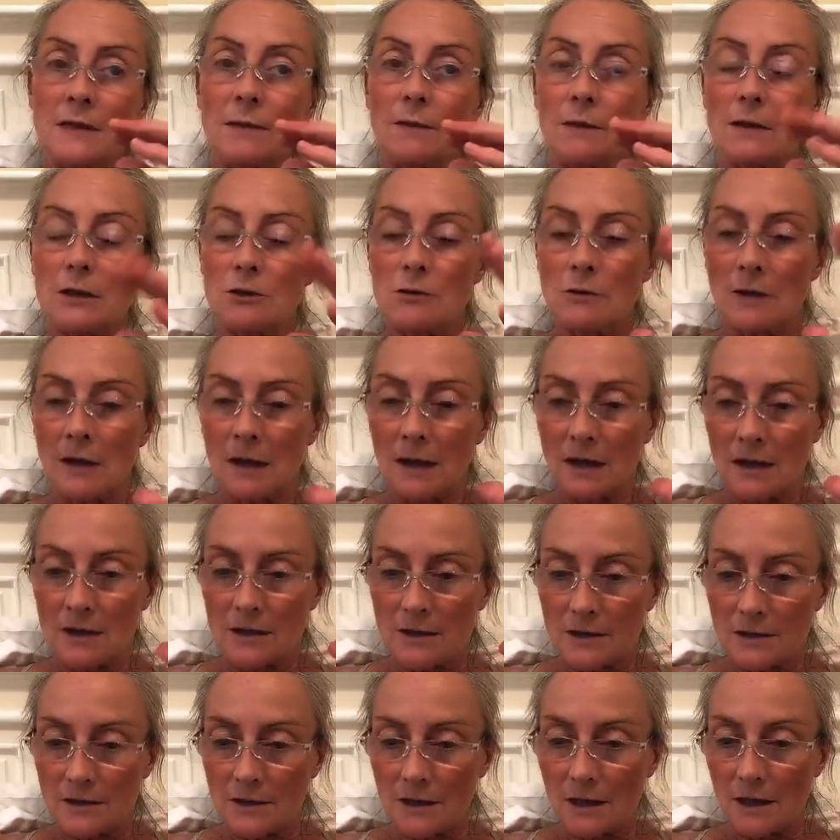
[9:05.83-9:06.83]
When you're kids
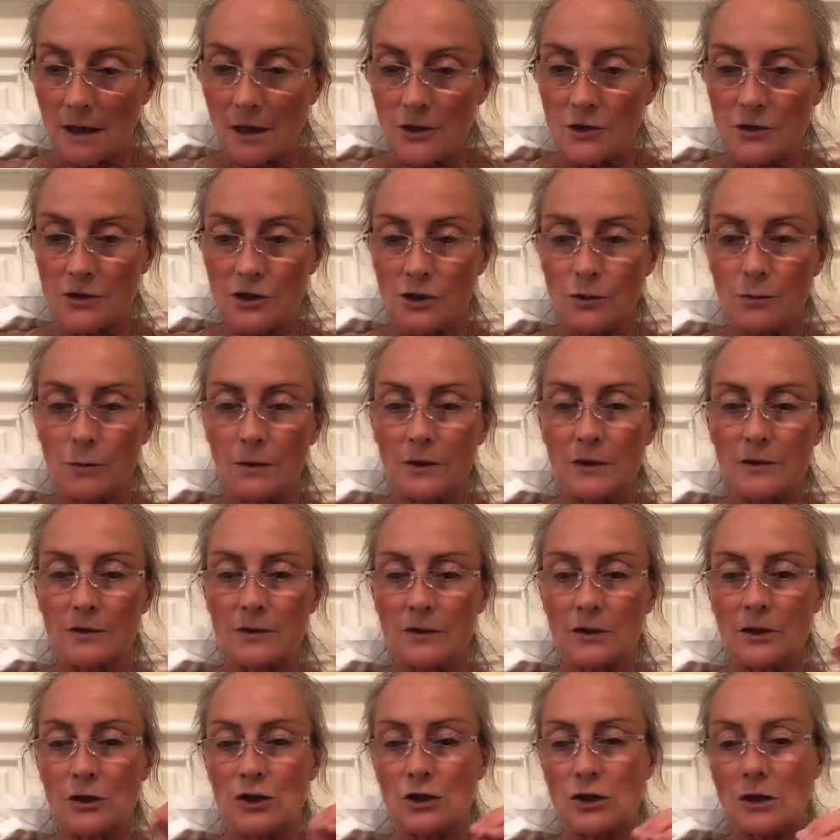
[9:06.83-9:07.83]
and teenagers, you want to
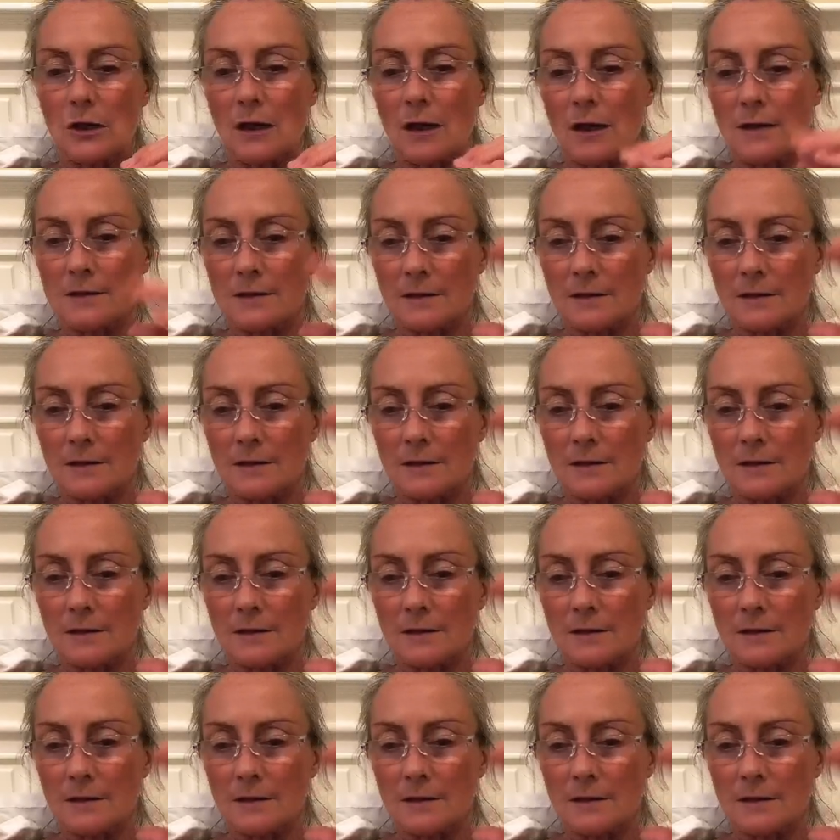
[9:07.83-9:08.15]
socialize